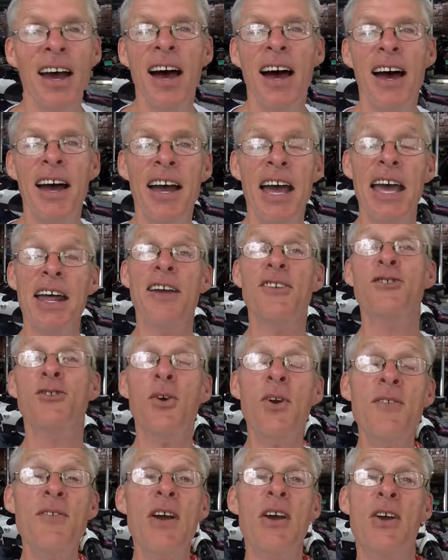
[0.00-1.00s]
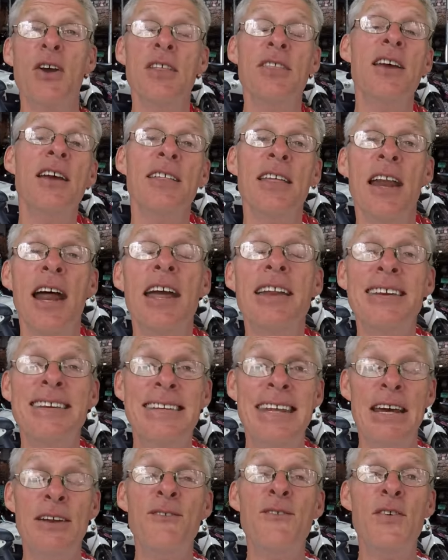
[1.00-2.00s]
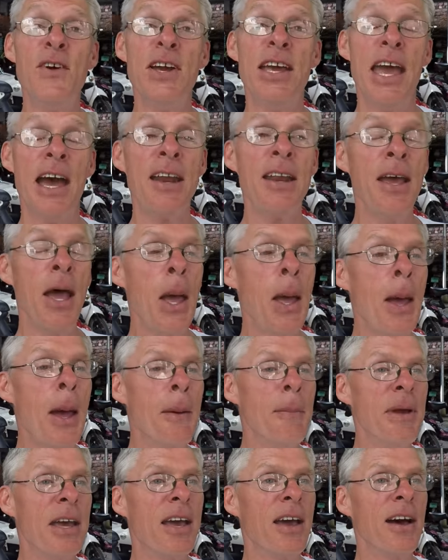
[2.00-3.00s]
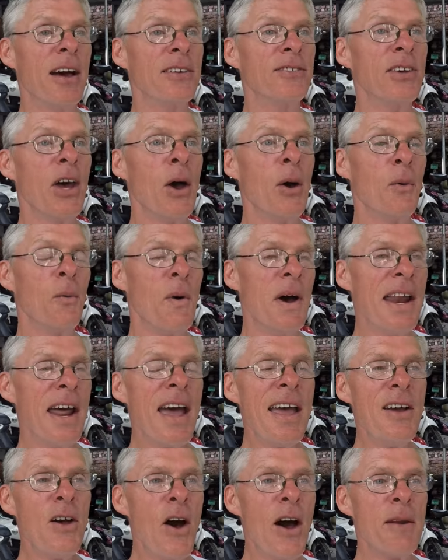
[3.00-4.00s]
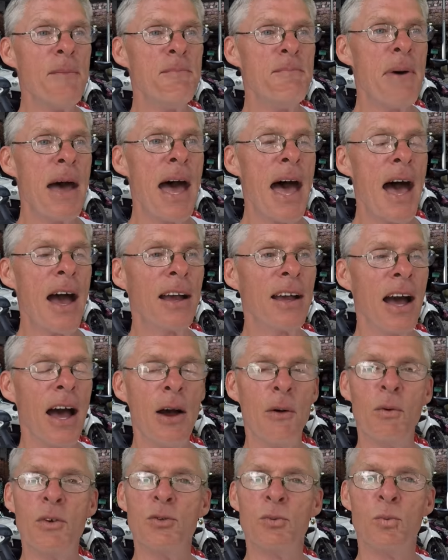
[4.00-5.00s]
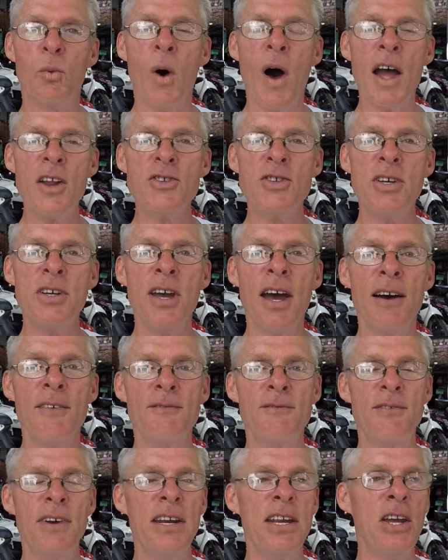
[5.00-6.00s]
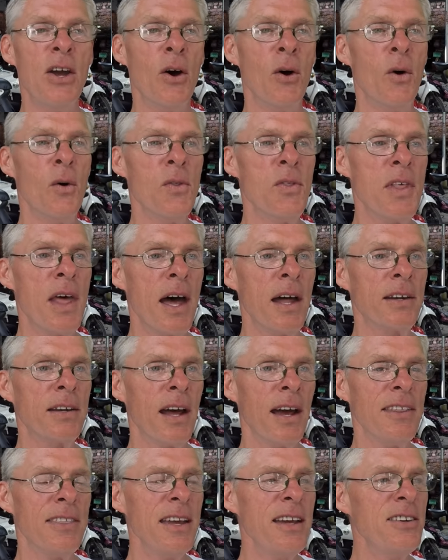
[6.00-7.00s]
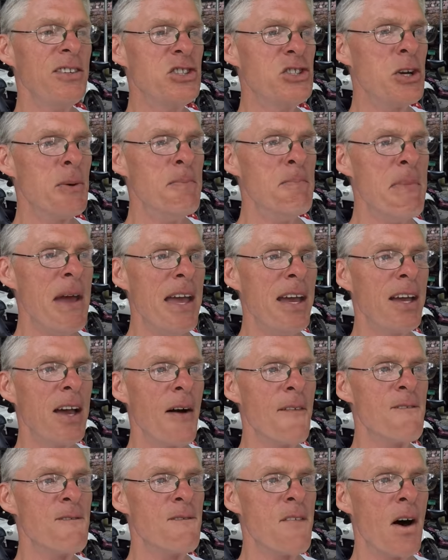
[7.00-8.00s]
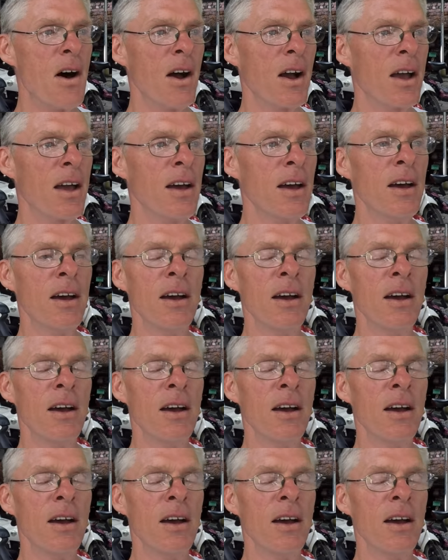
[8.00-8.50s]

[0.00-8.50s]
And it's sort of a good thing that I did forget, because when I got back, I was watching a video that I think Jamaica Funk